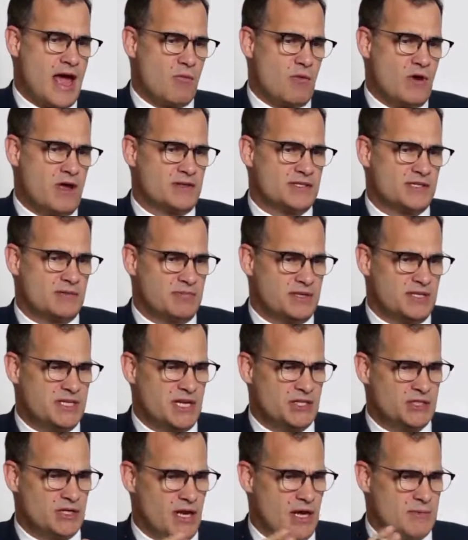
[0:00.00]
with some
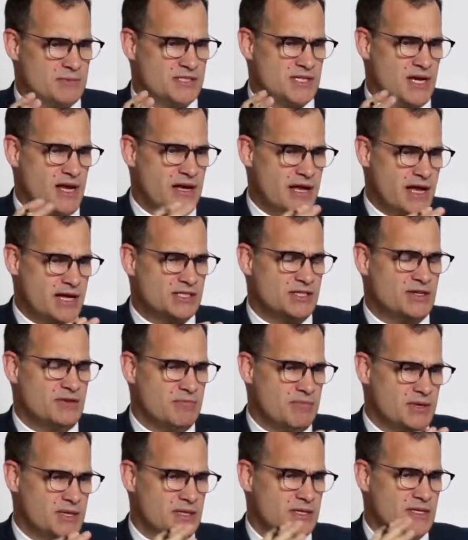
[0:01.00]
potential upside as you
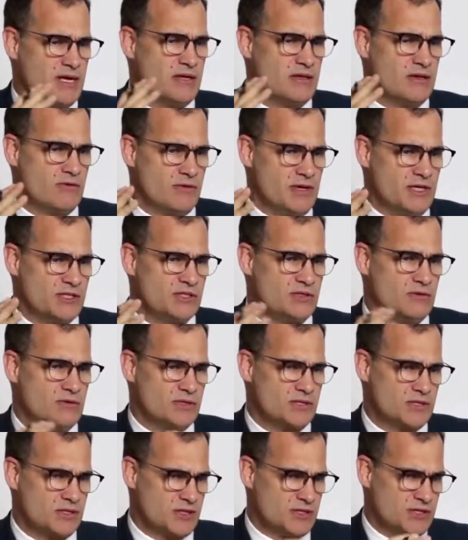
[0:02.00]
build out the
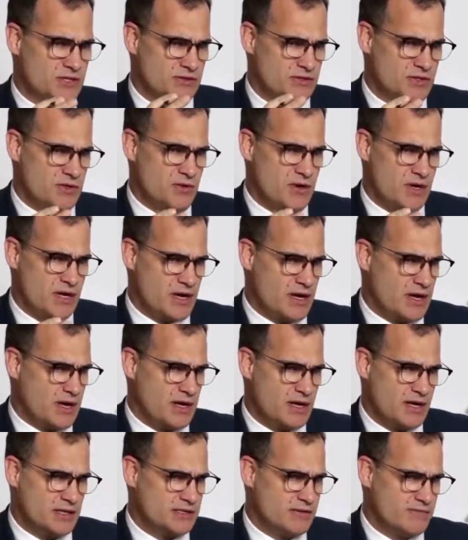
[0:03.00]
resource, because you're
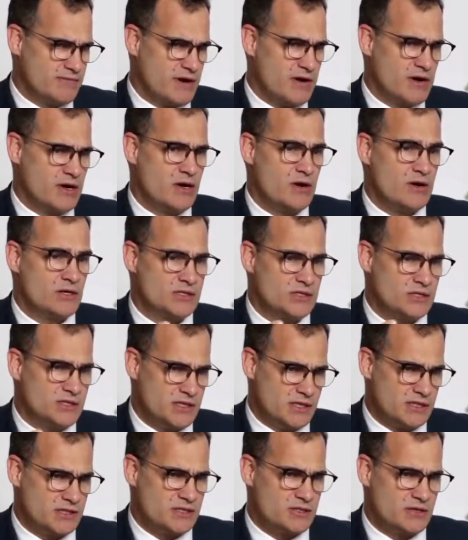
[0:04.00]
talking, it's a very large
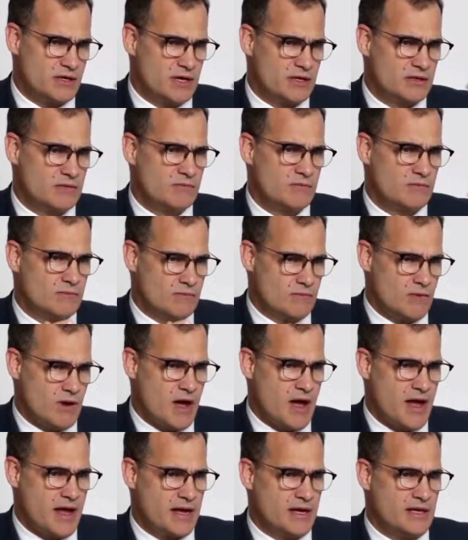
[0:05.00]

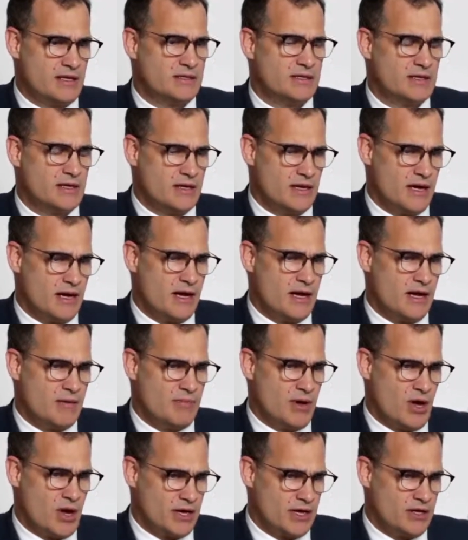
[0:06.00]
district-wide
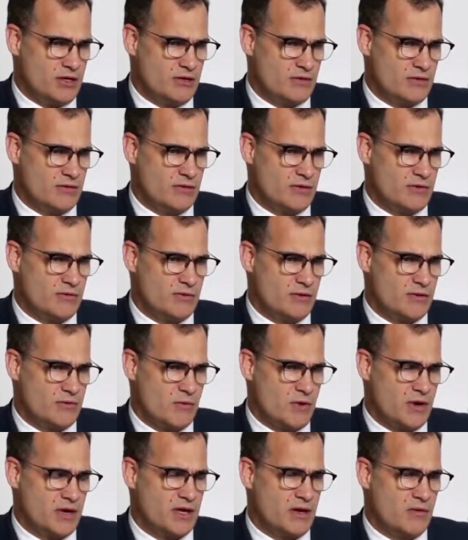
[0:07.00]
body you're
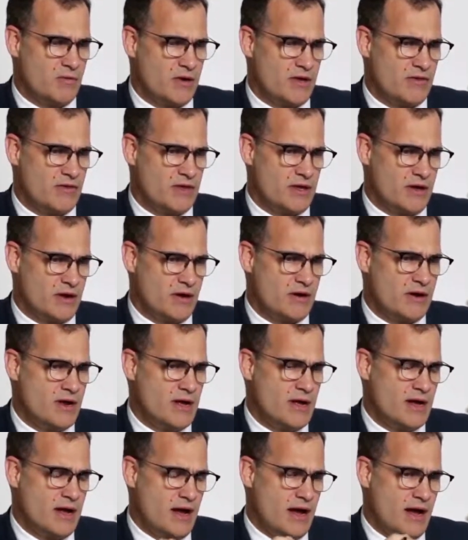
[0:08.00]
working with here.
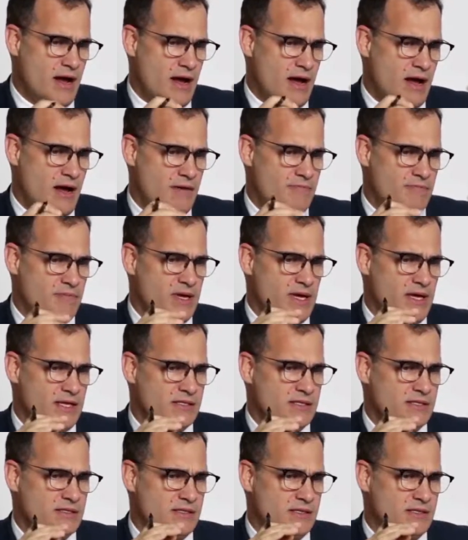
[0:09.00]

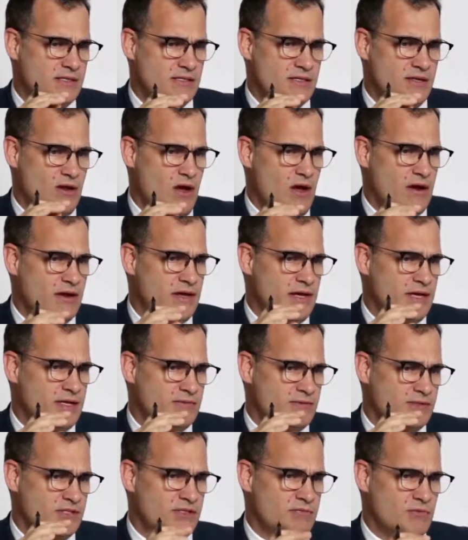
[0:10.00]
This is not a
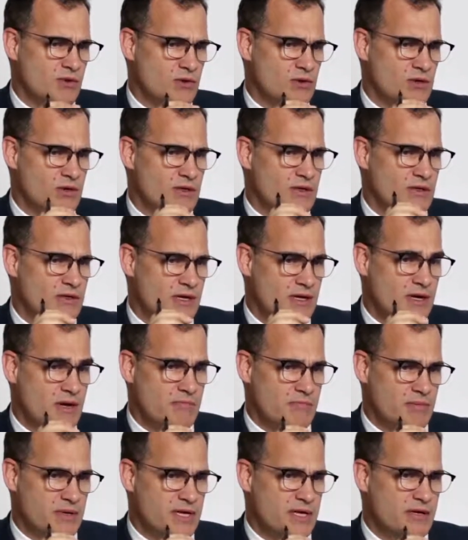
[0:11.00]
small
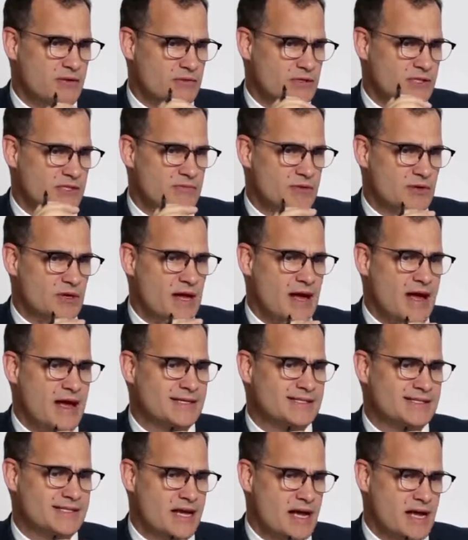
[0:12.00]
company or a small
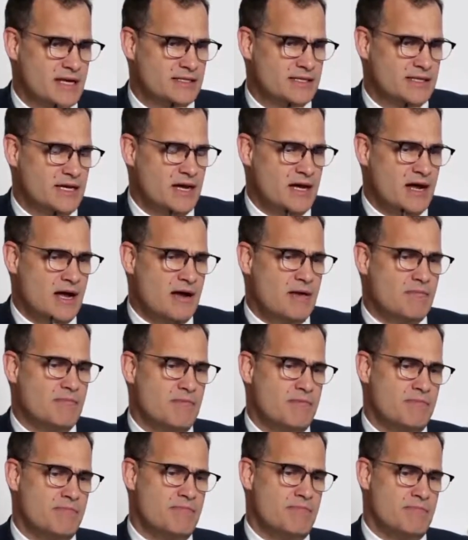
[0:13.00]
asset,
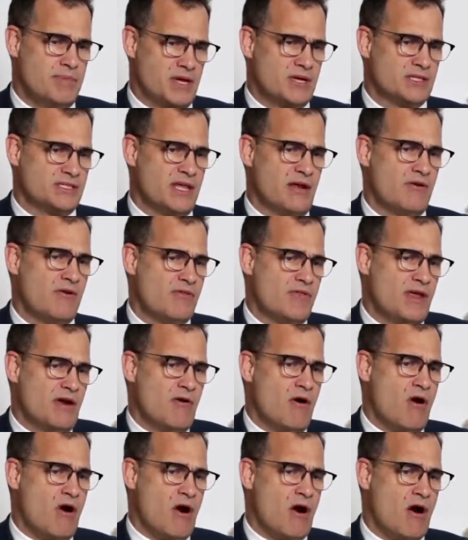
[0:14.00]
because
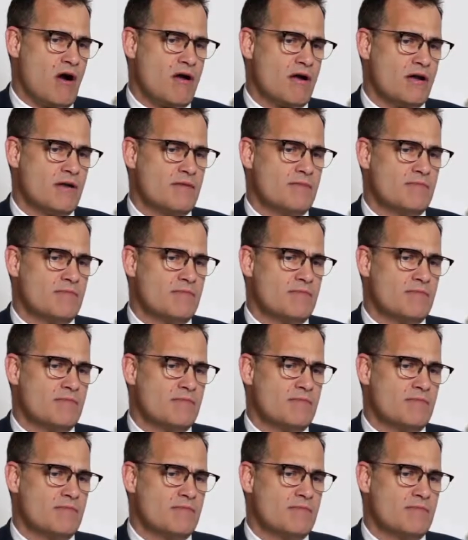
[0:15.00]
there are